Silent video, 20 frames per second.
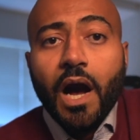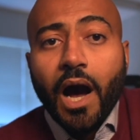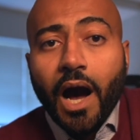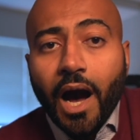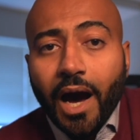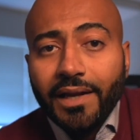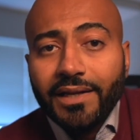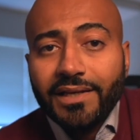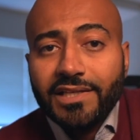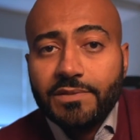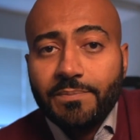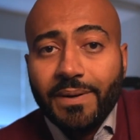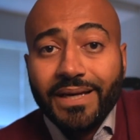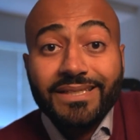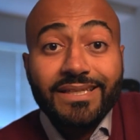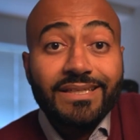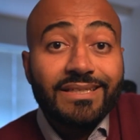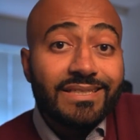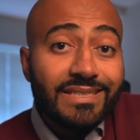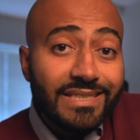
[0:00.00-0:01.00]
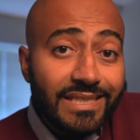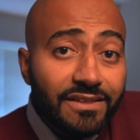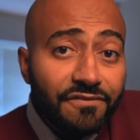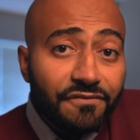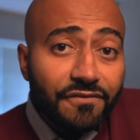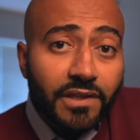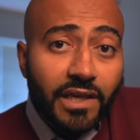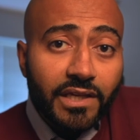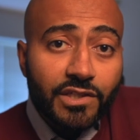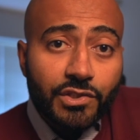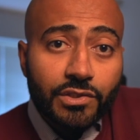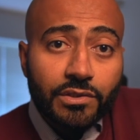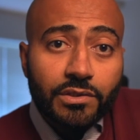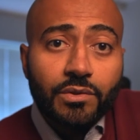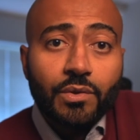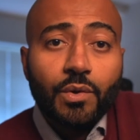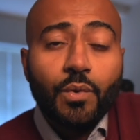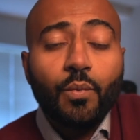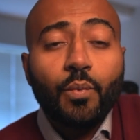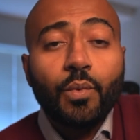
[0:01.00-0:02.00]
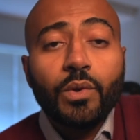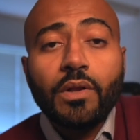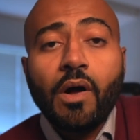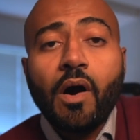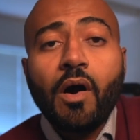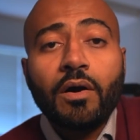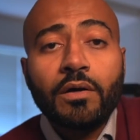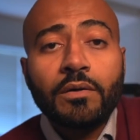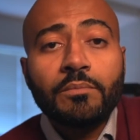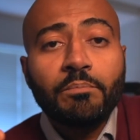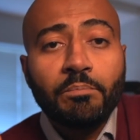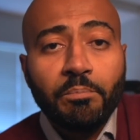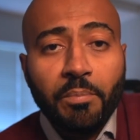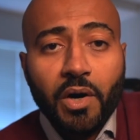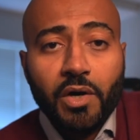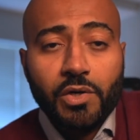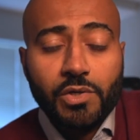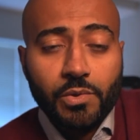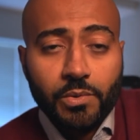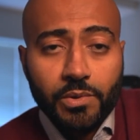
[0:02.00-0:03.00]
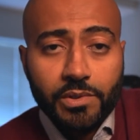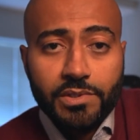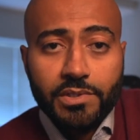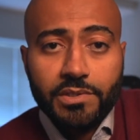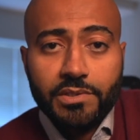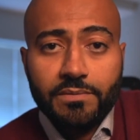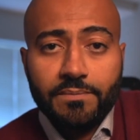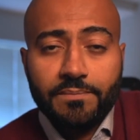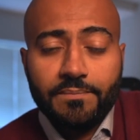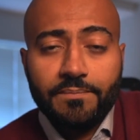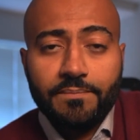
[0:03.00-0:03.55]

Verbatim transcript: Unexpected deflation will harm borrowers.